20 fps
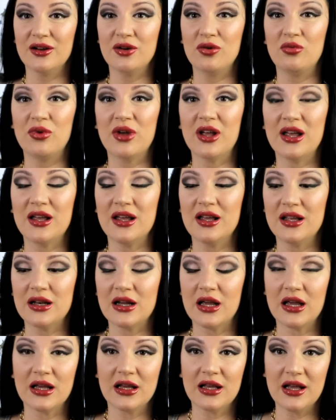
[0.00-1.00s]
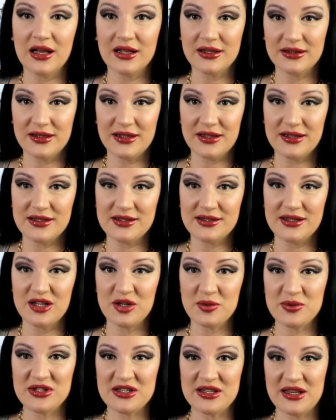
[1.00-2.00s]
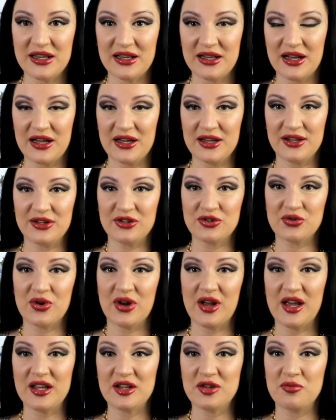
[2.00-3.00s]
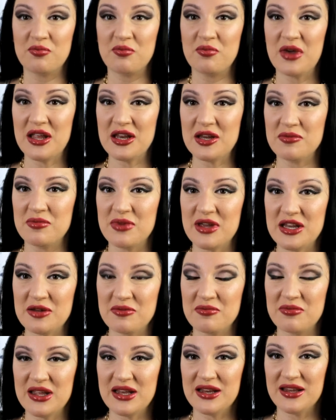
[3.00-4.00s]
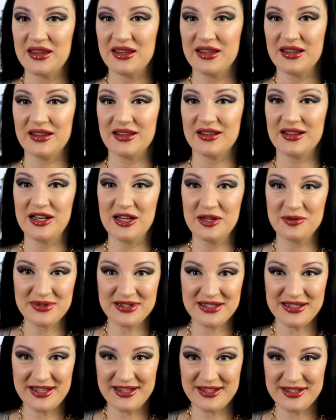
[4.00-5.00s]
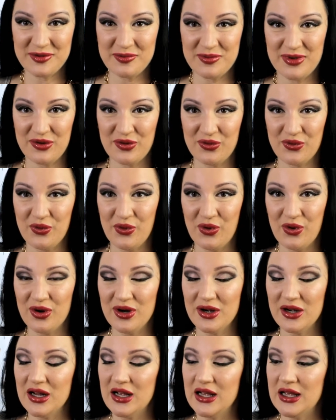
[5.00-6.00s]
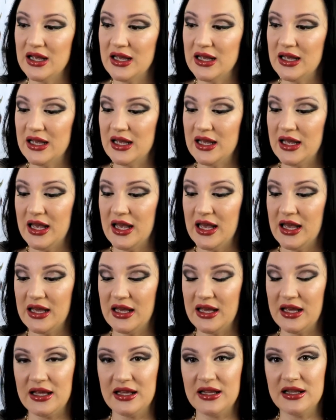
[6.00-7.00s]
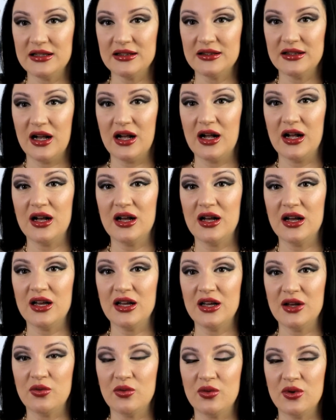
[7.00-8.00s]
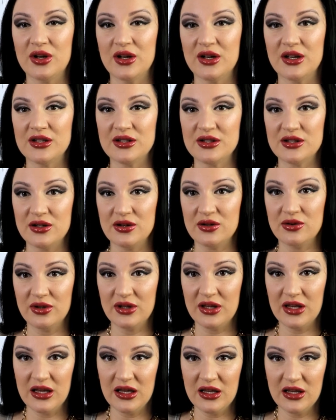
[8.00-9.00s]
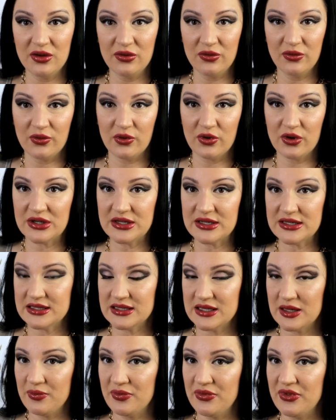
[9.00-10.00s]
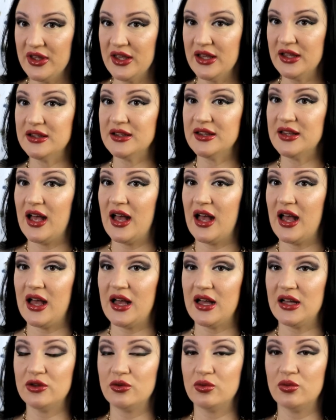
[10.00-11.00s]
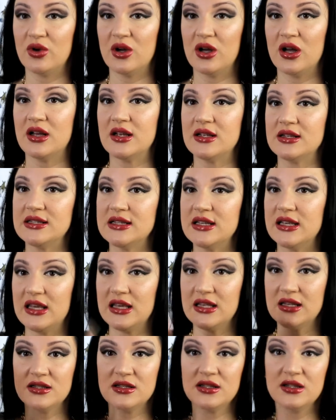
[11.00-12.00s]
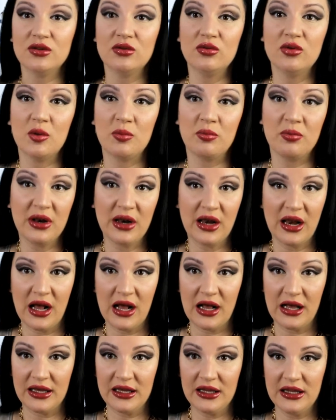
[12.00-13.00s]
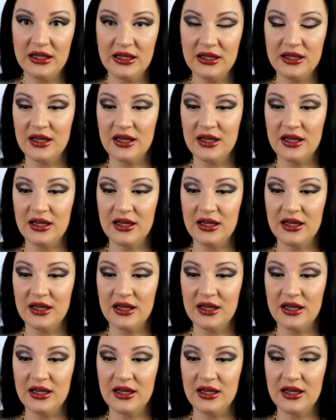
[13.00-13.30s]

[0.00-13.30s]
When I got this lipstick, I tried many many many lipsticks before, and I was looking for something that was easy to apply